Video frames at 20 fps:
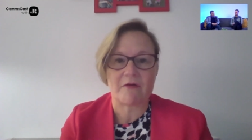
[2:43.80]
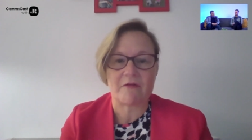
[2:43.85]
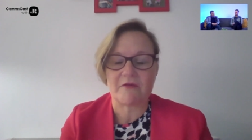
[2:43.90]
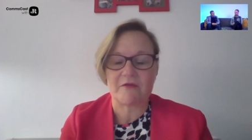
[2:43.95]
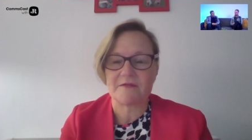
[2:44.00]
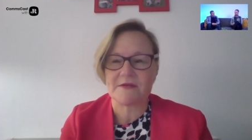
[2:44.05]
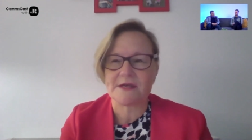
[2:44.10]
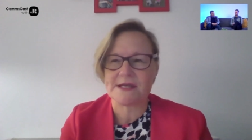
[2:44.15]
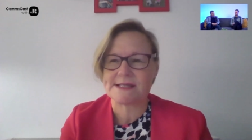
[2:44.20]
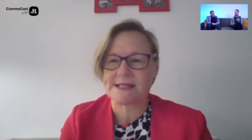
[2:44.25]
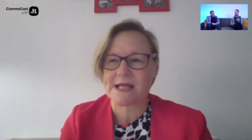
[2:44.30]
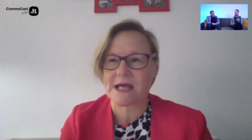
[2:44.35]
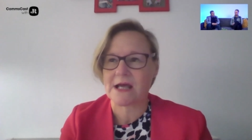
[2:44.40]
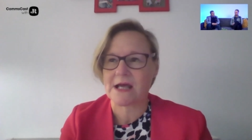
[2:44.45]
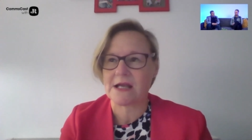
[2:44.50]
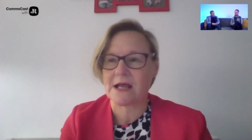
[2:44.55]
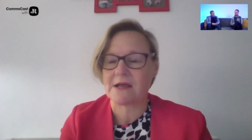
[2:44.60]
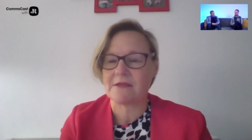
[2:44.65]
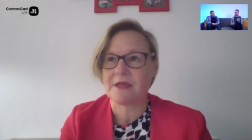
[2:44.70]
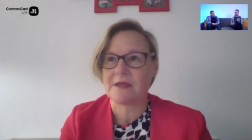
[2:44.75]
of others.
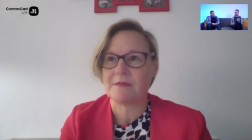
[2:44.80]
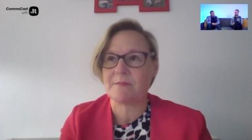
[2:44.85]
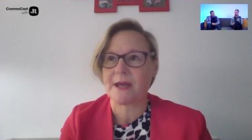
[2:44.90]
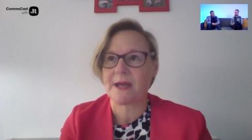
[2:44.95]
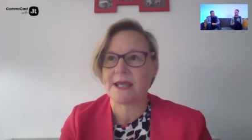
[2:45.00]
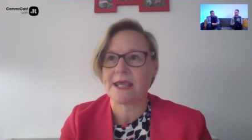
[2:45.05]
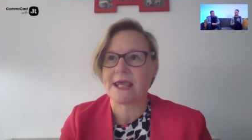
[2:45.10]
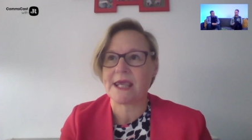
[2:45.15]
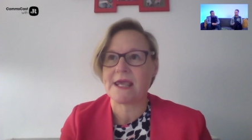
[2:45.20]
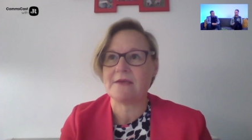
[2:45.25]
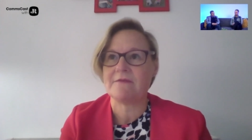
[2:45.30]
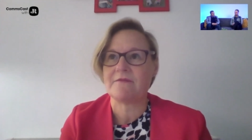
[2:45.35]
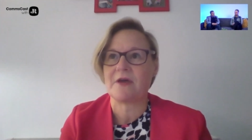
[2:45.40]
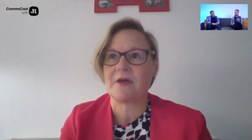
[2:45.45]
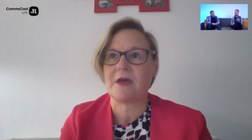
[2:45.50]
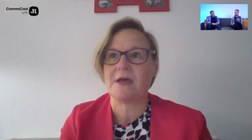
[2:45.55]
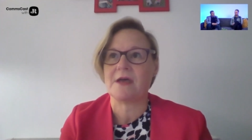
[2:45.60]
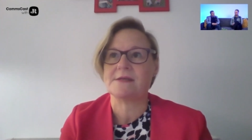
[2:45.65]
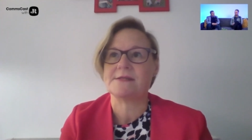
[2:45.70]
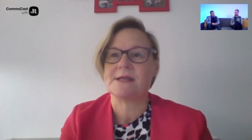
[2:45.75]
And I think my key
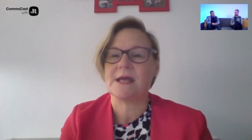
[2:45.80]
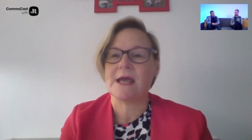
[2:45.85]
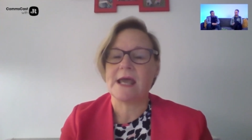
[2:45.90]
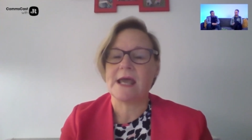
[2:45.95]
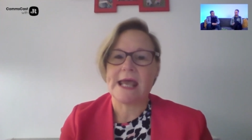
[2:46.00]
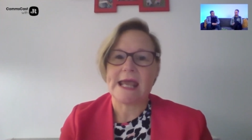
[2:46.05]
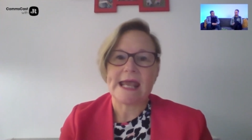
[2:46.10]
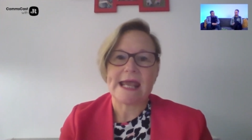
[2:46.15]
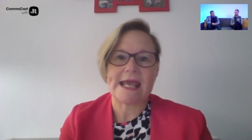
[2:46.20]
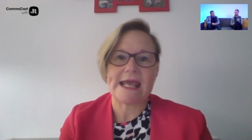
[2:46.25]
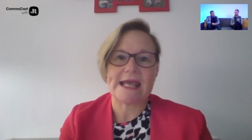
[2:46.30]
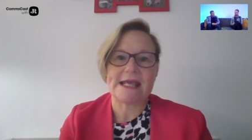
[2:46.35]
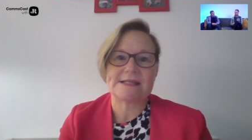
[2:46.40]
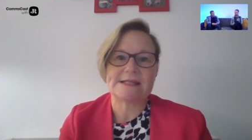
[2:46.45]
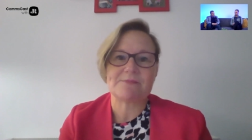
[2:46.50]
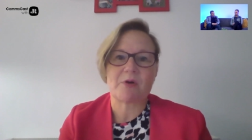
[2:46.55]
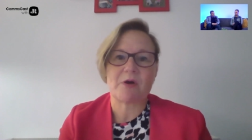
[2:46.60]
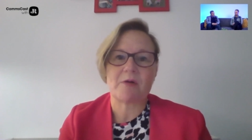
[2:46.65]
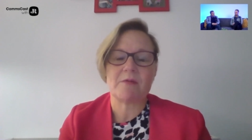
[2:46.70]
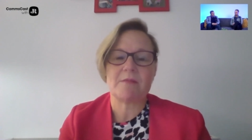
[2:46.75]
verse is
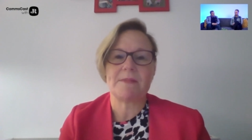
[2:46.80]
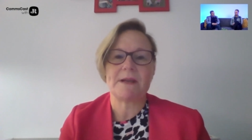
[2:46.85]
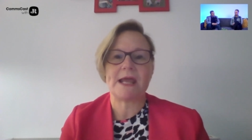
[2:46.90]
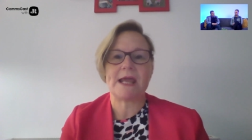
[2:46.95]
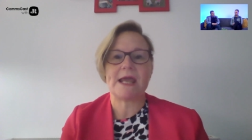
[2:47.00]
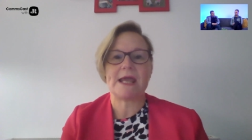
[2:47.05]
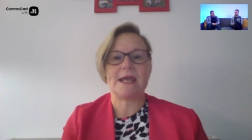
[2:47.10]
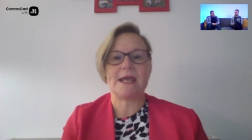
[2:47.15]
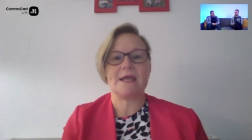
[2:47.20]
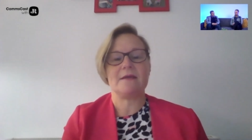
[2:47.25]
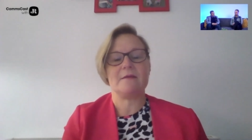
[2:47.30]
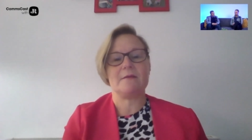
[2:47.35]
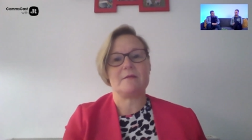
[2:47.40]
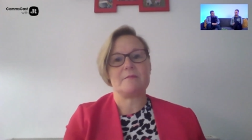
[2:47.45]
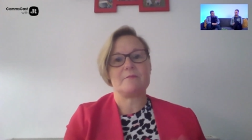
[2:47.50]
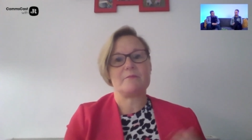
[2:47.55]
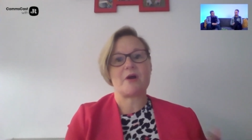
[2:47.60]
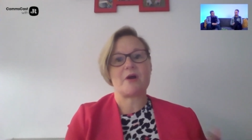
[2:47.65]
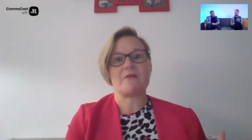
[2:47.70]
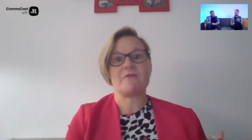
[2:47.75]
probably
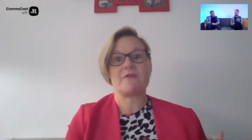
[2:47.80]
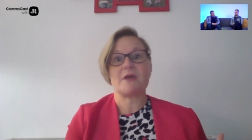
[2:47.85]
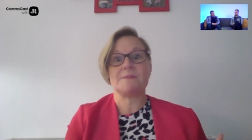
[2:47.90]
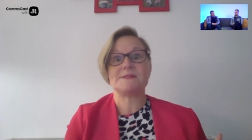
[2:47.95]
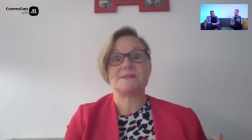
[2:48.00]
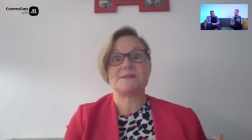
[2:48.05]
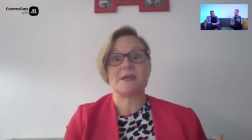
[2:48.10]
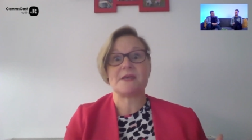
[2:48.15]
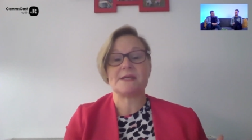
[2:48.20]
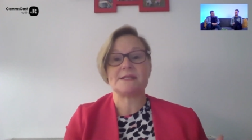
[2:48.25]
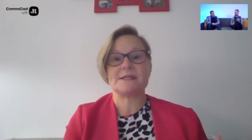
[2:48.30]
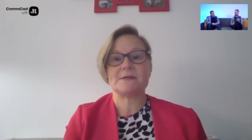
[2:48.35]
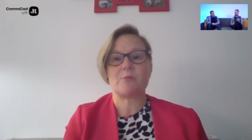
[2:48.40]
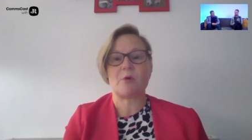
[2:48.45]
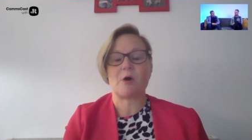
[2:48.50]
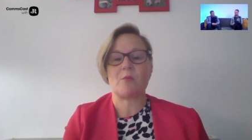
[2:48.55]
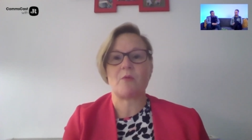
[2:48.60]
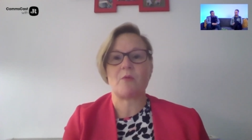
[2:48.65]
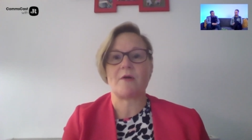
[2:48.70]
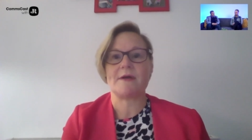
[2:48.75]
Proverbs
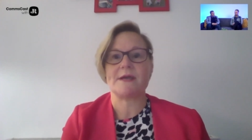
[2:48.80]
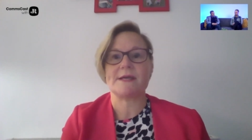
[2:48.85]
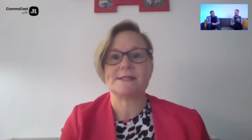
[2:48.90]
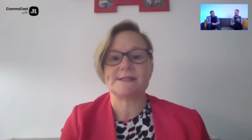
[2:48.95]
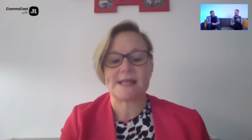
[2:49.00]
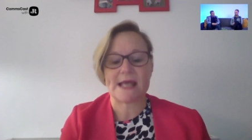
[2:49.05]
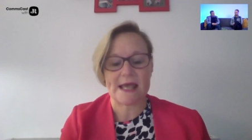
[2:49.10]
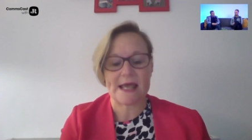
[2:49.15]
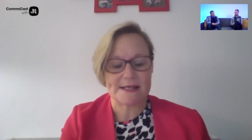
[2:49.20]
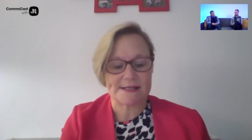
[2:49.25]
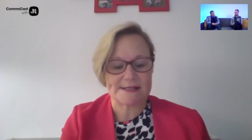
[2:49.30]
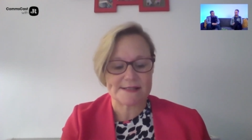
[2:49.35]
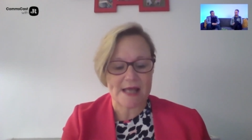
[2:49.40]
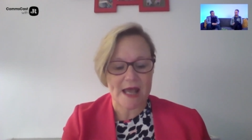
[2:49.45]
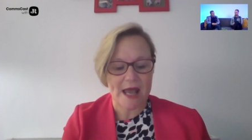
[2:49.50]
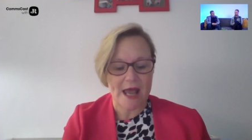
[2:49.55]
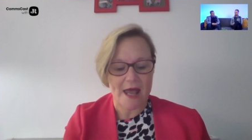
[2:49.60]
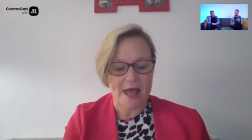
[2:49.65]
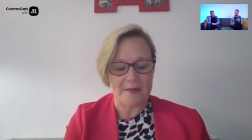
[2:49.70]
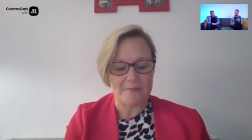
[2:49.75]
31, where it says,
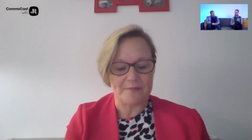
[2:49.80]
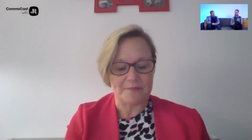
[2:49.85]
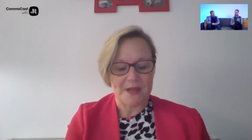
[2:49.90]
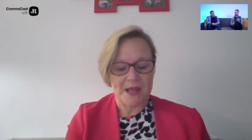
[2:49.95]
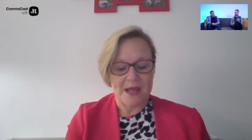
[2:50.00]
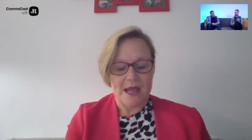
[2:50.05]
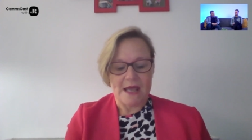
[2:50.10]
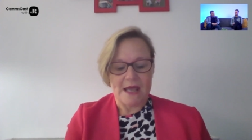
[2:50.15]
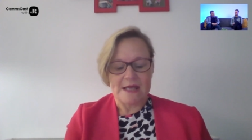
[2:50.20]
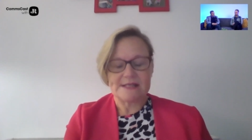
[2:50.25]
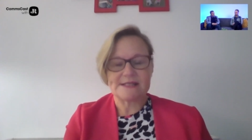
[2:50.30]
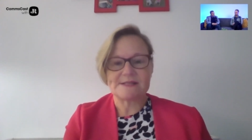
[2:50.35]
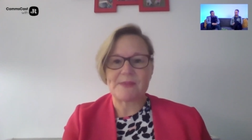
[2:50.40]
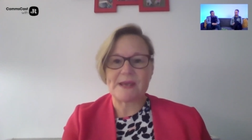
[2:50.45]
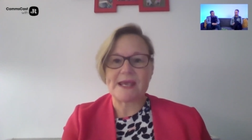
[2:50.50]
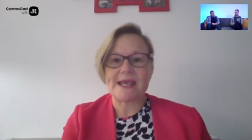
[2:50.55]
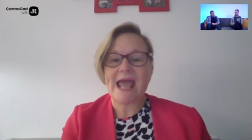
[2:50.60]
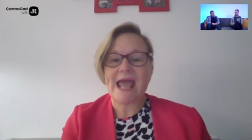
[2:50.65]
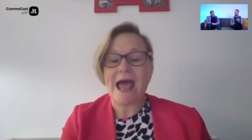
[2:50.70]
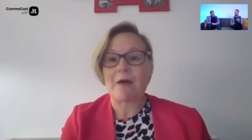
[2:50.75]

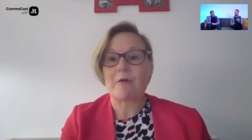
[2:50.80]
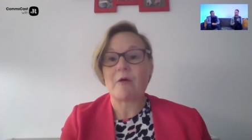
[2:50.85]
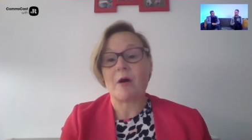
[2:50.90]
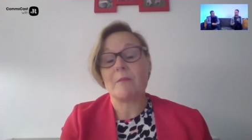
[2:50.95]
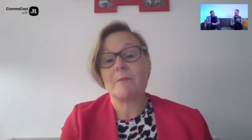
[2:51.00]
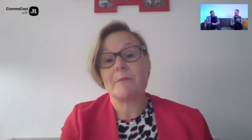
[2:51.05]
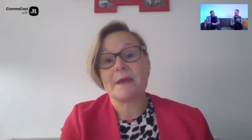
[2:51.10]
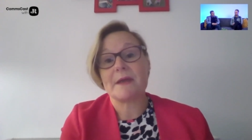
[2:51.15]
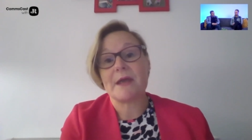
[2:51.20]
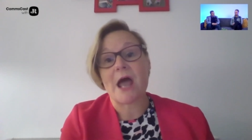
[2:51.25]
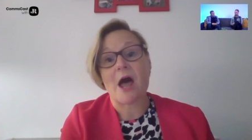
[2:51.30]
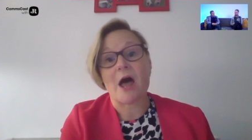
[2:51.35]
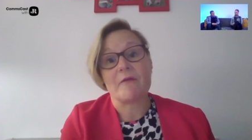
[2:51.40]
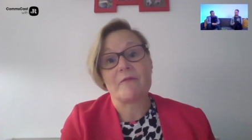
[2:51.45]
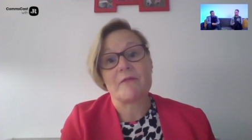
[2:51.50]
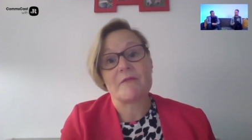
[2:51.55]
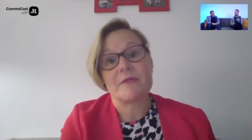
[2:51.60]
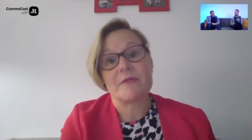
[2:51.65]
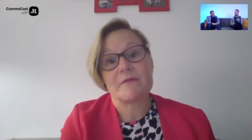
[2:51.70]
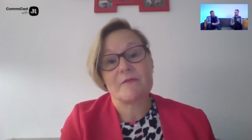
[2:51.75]
speak out on
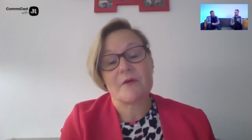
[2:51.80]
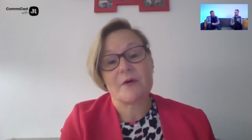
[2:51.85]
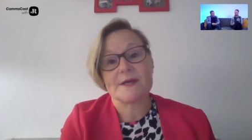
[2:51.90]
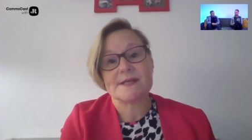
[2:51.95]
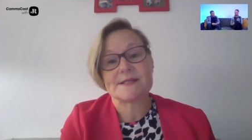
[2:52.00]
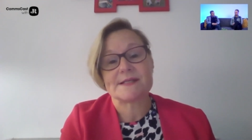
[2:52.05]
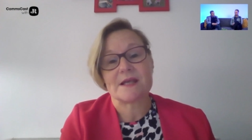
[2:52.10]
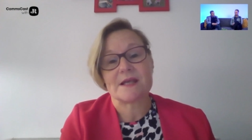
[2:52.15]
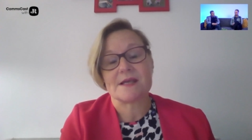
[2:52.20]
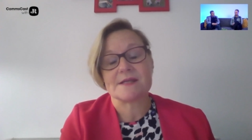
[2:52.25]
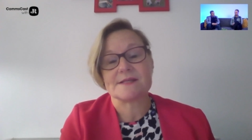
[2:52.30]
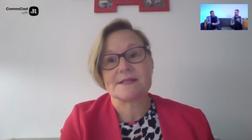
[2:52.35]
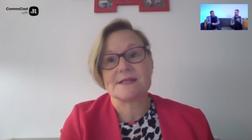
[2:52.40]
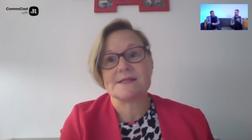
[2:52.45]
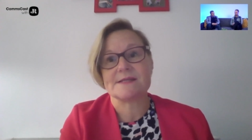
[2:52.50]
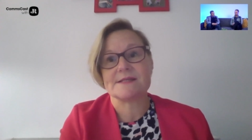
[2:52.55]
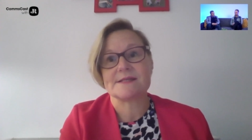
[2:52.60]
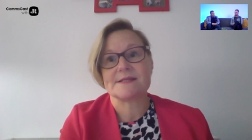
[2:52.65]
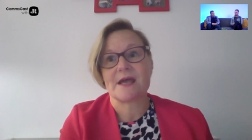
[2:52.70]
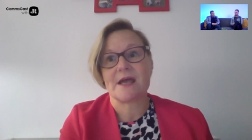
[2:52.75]
behalf of the voiceless.
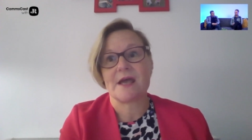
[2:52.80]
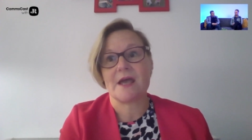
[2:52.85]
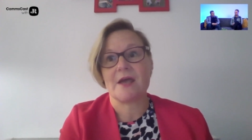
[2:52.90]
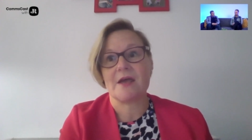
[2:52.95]
And so,